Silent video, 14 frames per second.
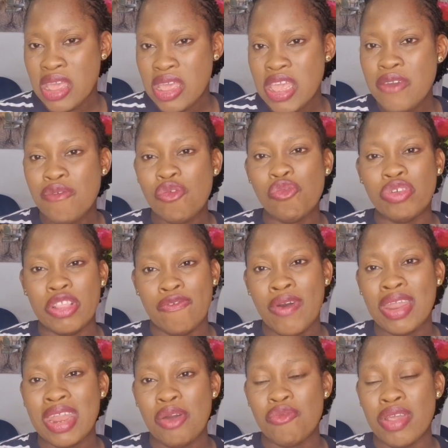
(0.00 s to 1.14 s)
Even with the
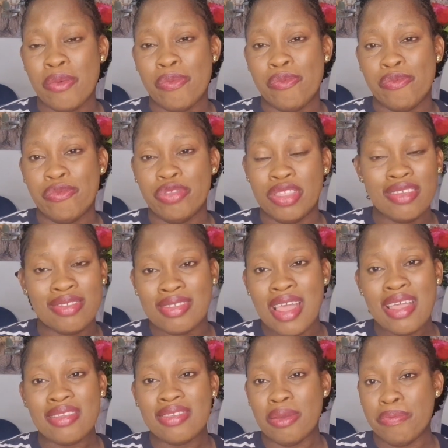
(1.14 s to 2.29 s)
fact that we're
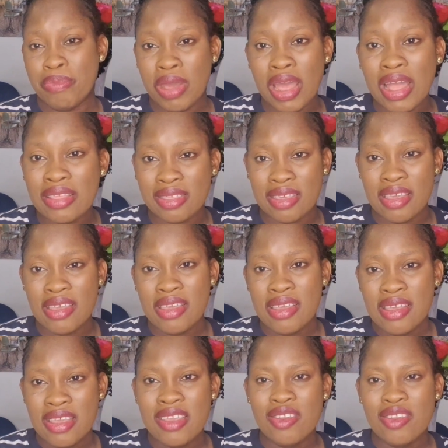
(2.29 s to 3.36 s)
distance apart, he